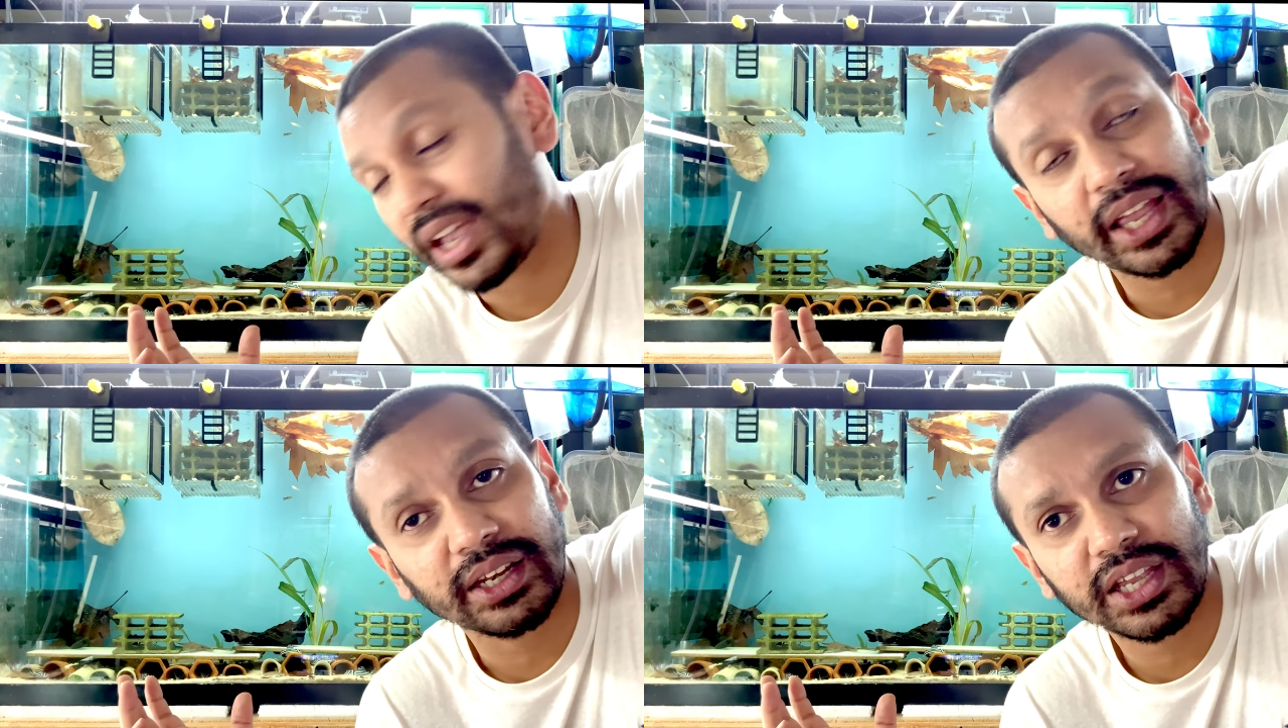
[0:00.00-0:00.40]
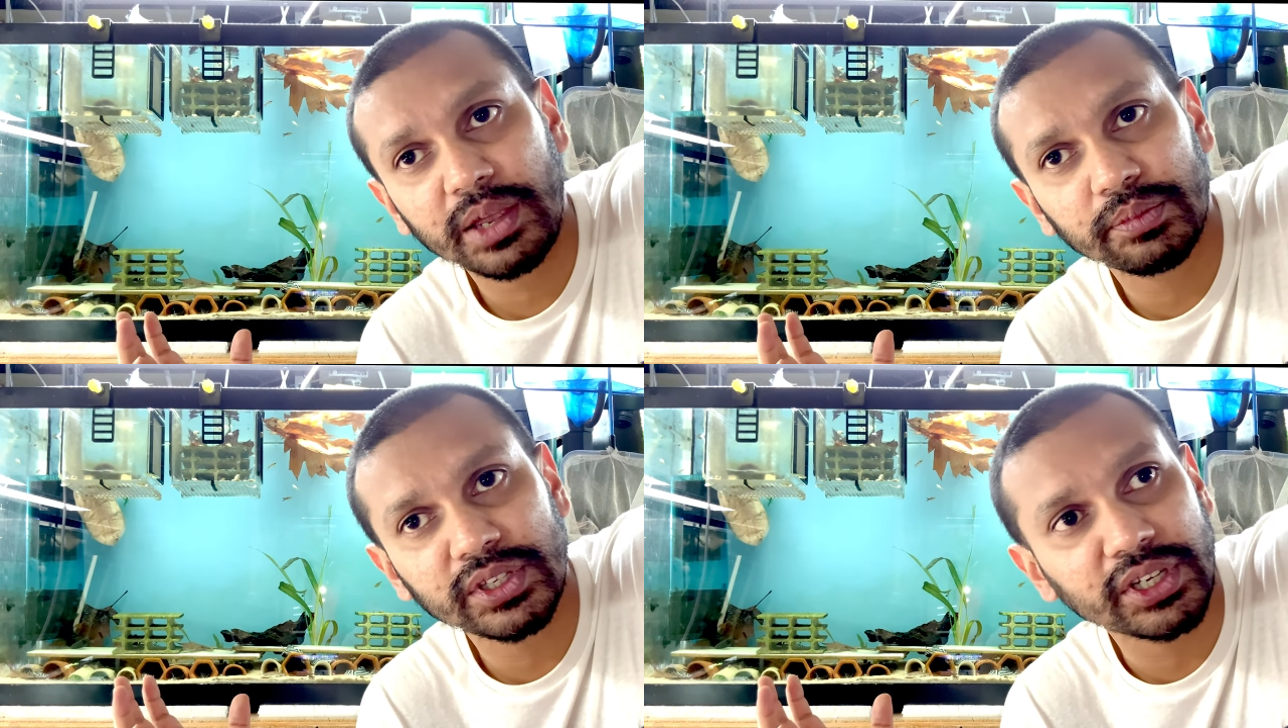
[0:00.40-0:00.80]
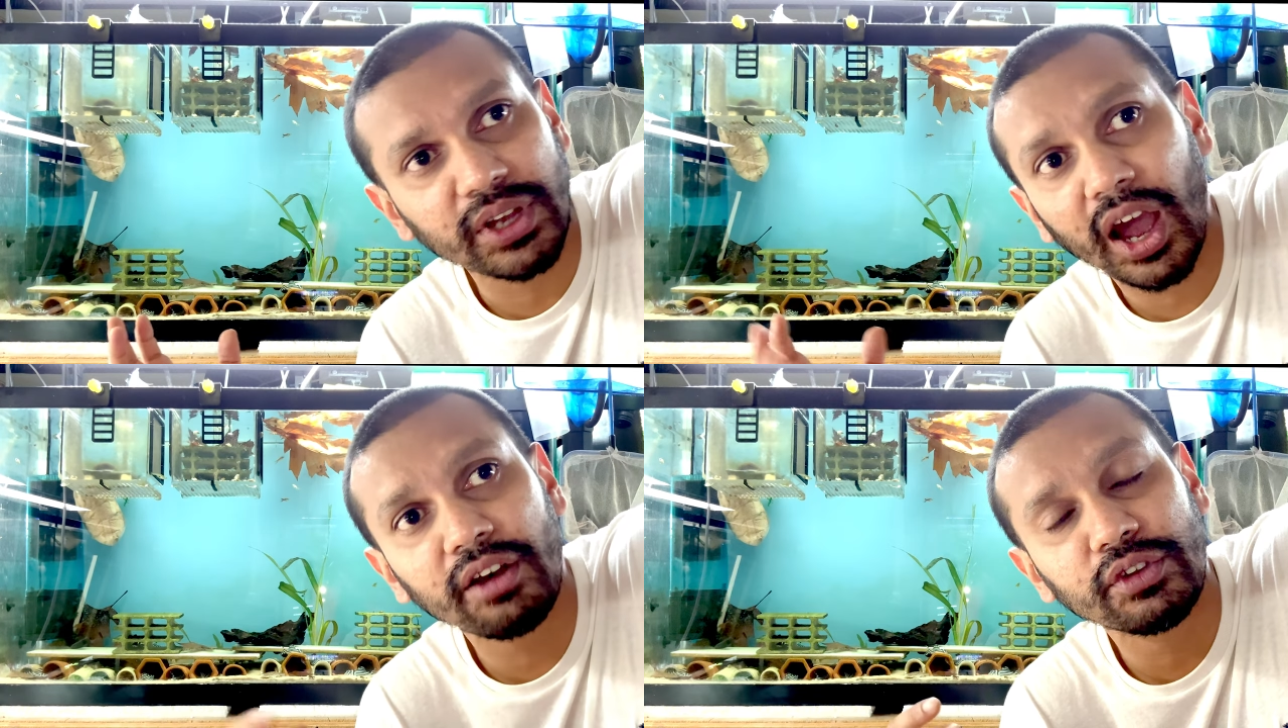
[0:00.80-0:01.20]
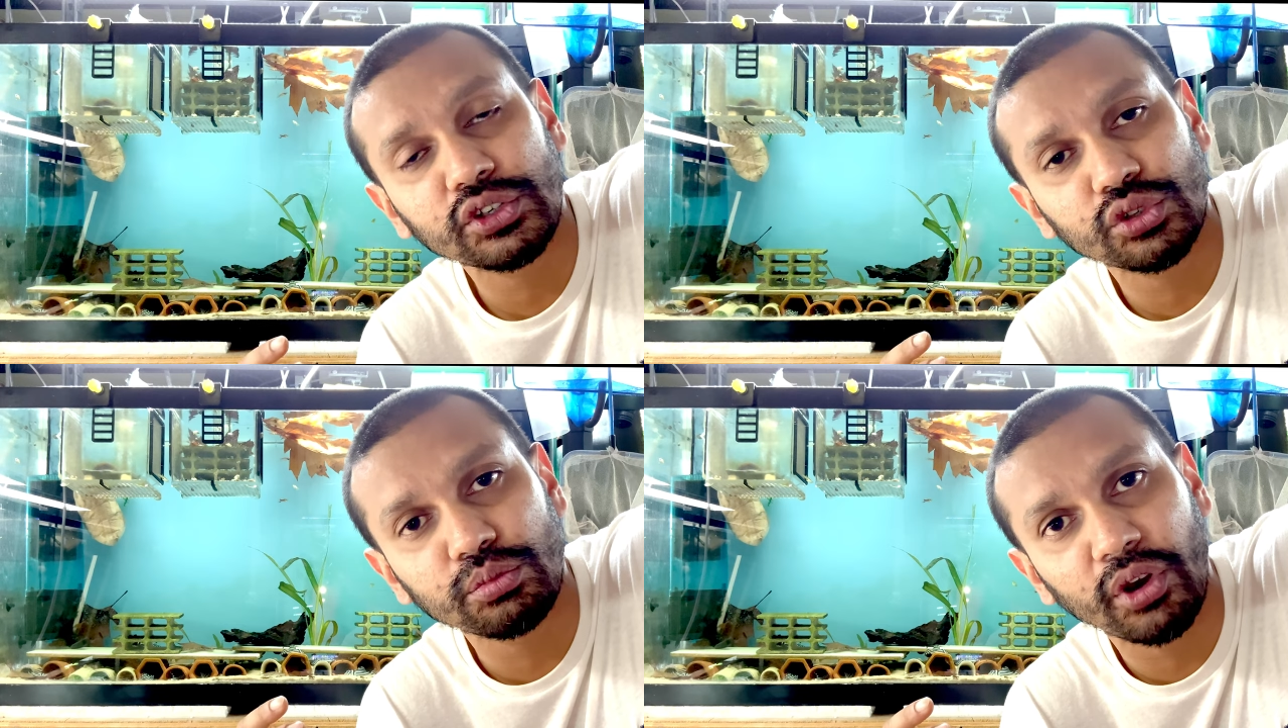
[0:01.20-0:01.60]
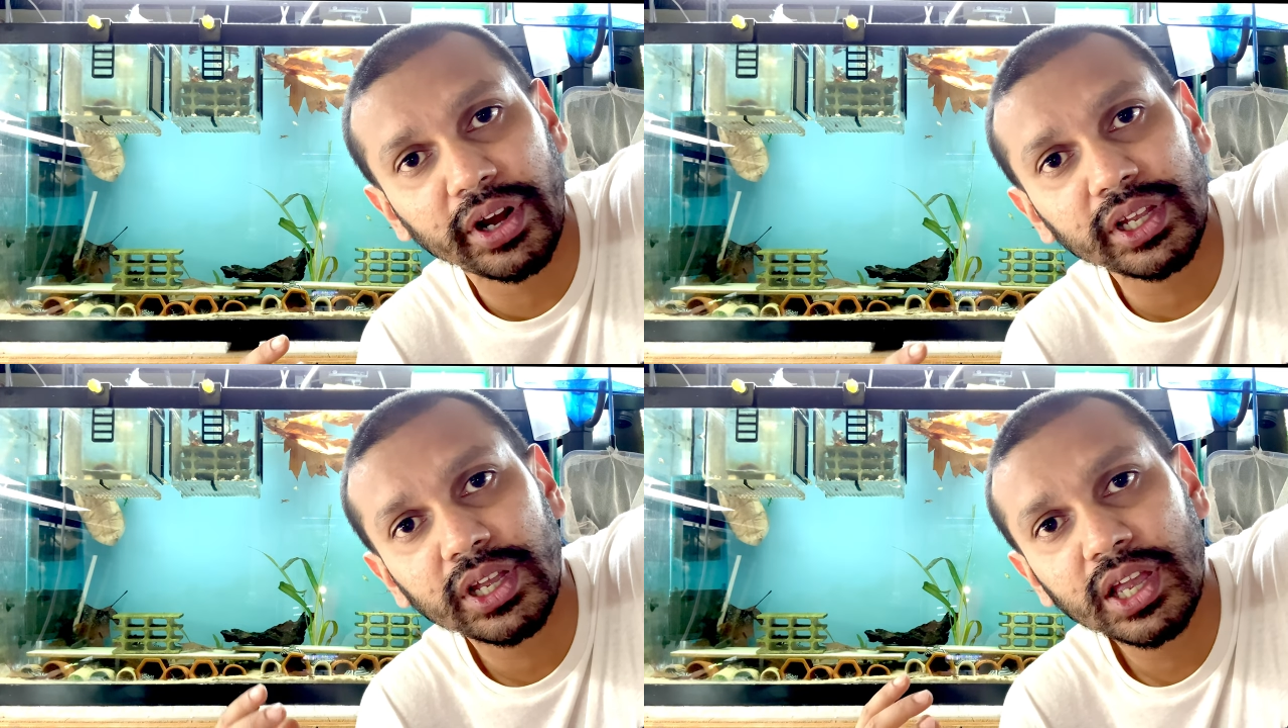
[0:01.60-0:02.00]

I can keep this entire fish room running